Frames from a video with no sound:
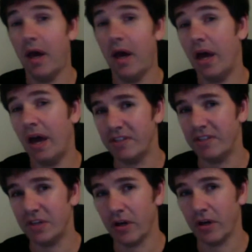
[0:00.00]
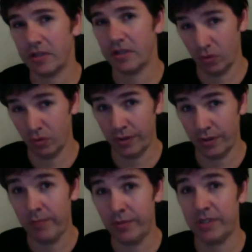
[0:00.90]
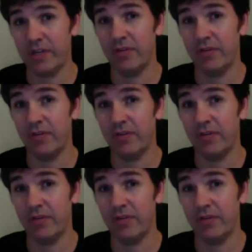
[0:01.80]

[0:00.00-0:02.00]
advertise to them to see if